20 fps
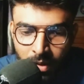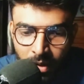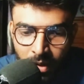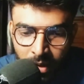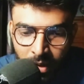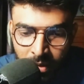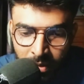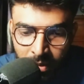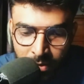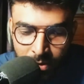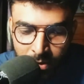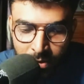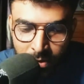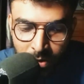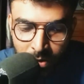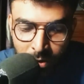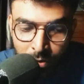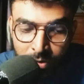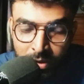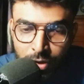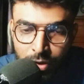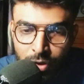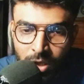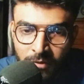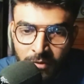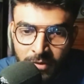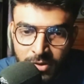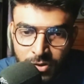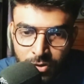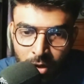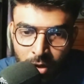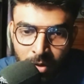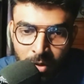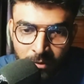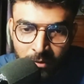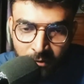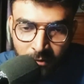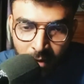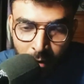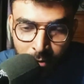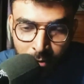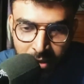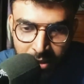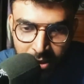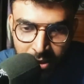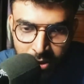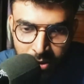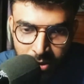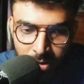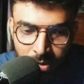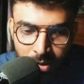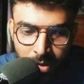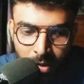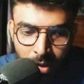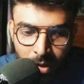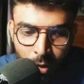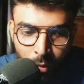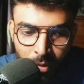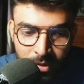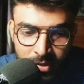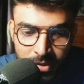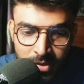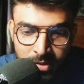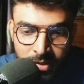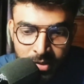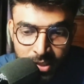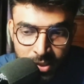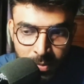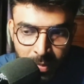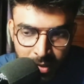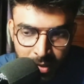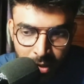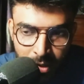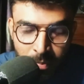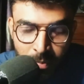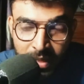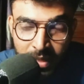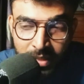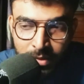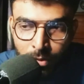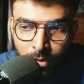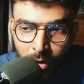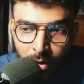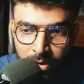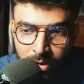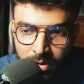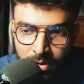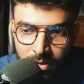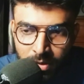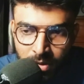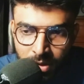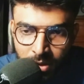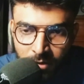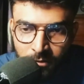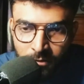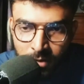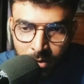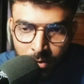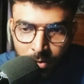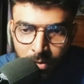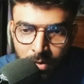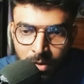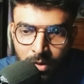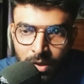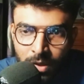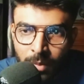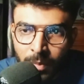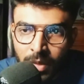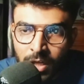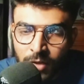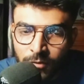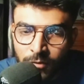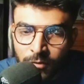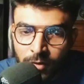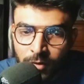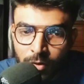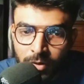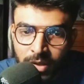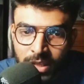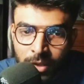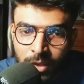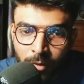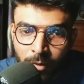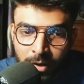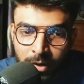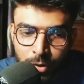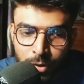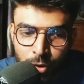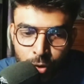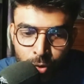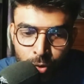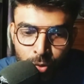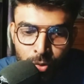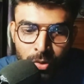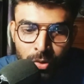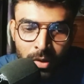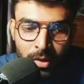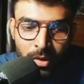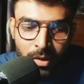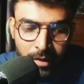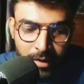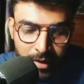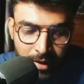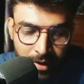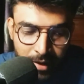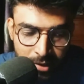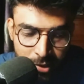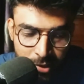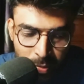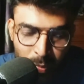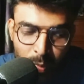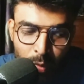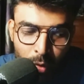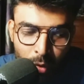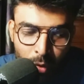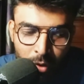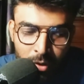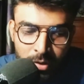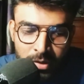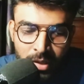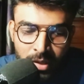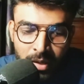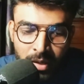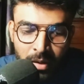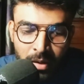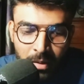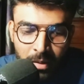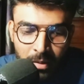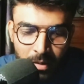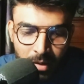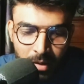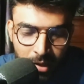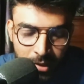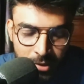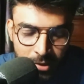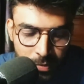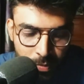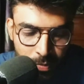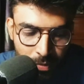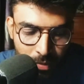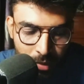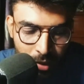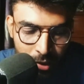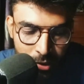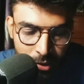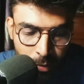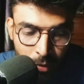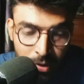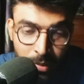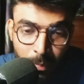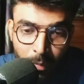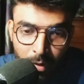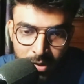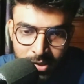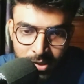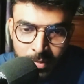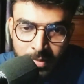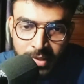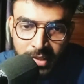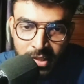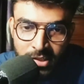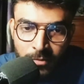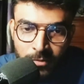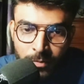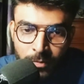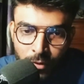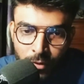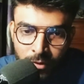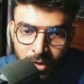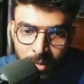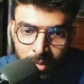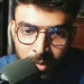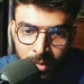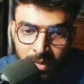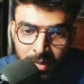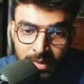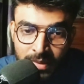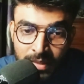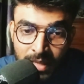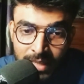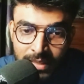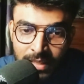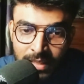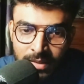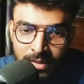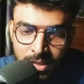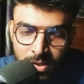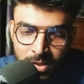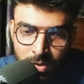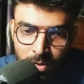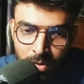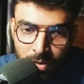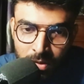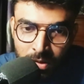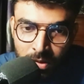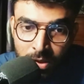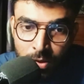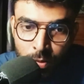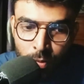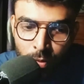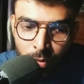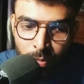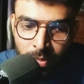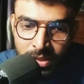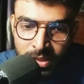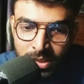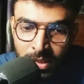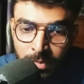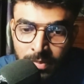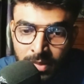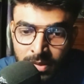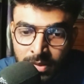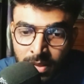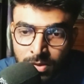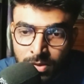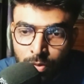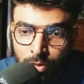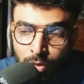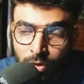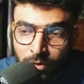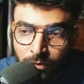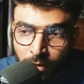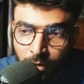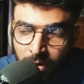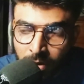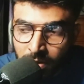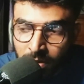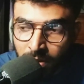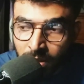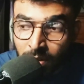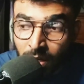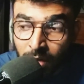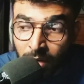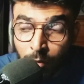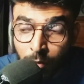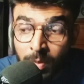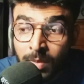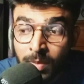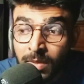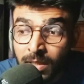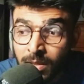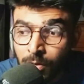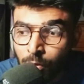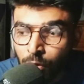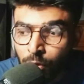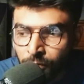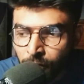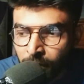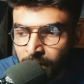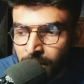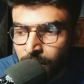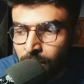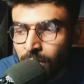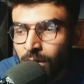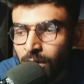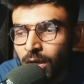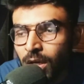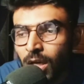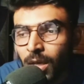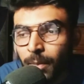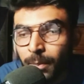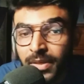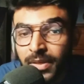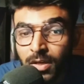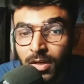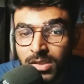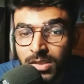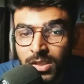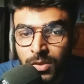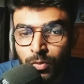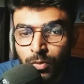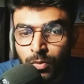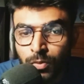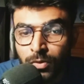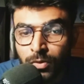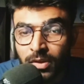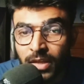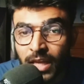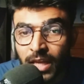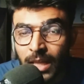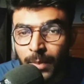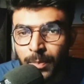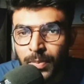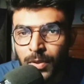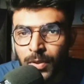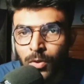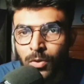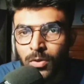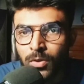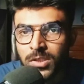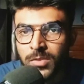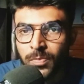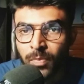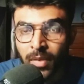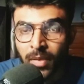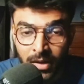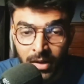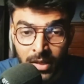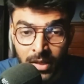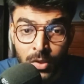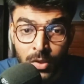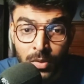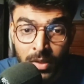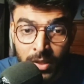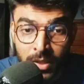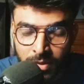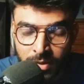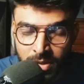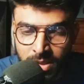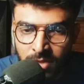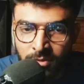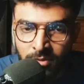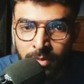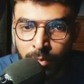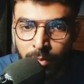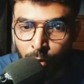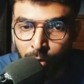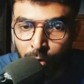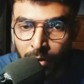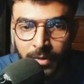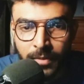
uh, you need to have a strong foundation, which this method might not give you. But if you really want to explore the ex explore the possibilities of programming, then I think this this would be something that's good for that would be good for you because it will help you spark your interest even more.